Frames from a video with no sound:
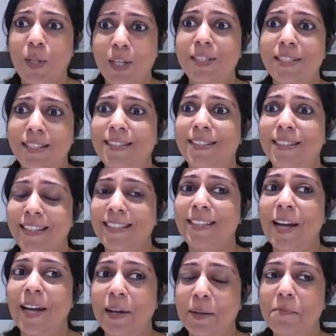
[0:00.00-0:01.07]
Yes. Yes,
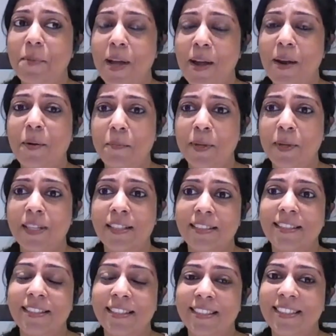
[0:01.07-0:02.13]
it's unbearable.